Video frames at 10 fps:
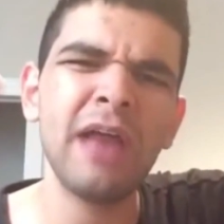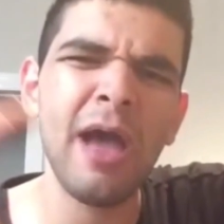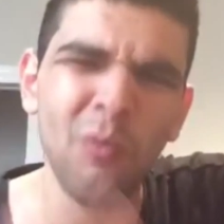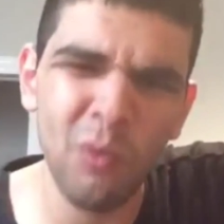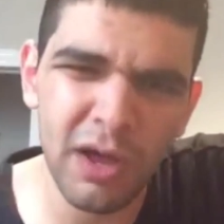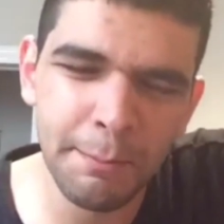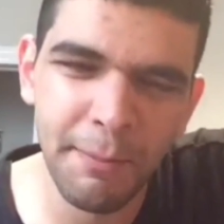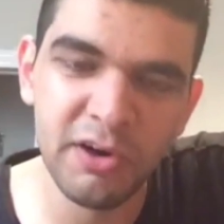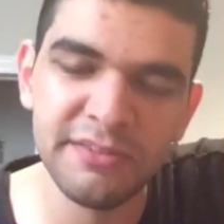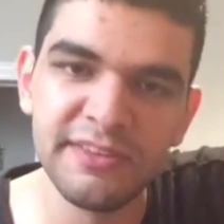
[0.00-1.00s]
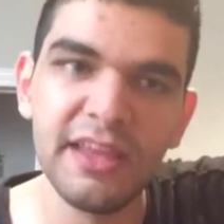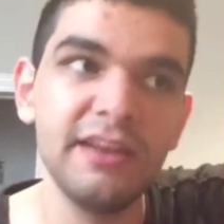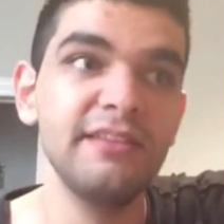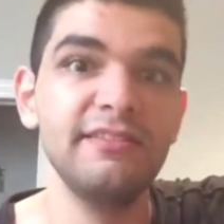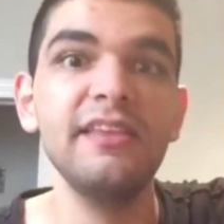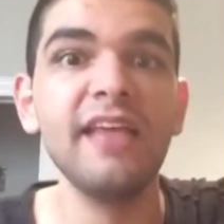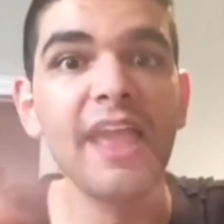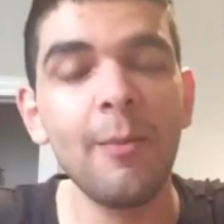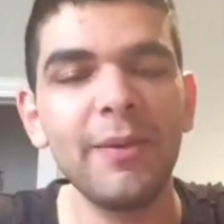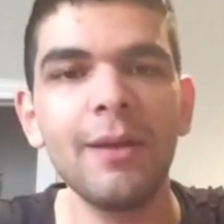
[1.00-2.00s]
out one person, then
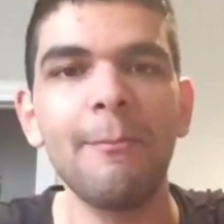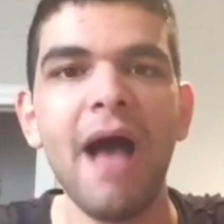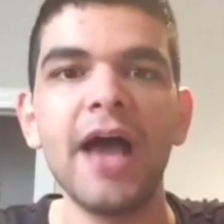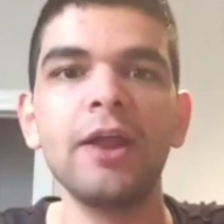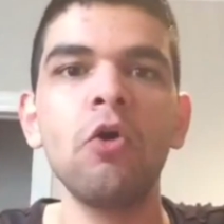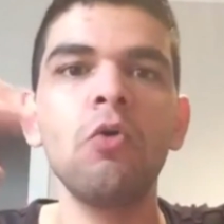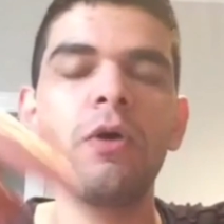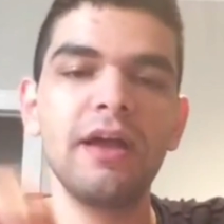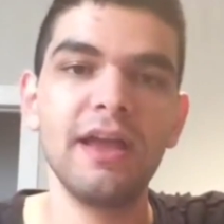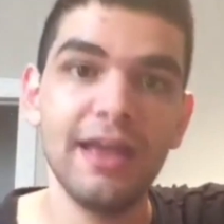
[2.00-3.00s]
they open the bottle,